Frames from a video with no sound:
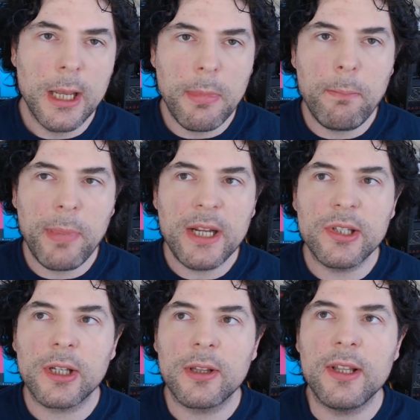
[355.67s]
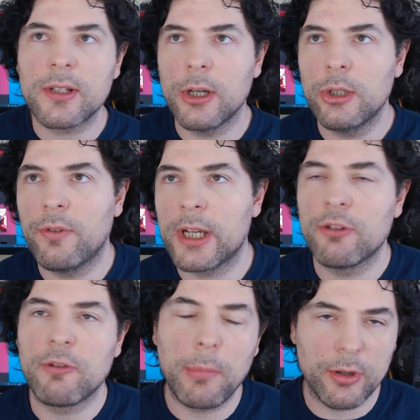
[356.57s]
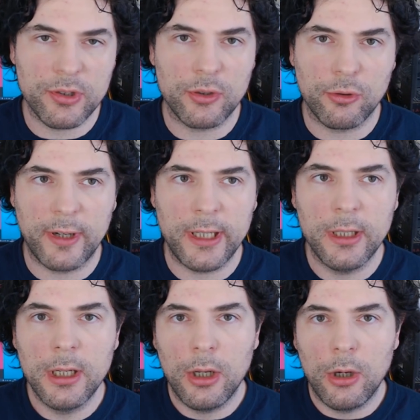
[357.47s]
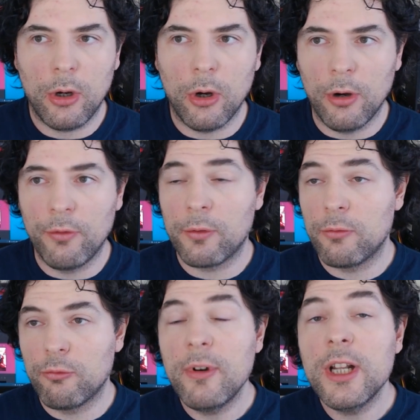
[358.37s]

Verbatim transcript: but basically it's kind of like a repository of really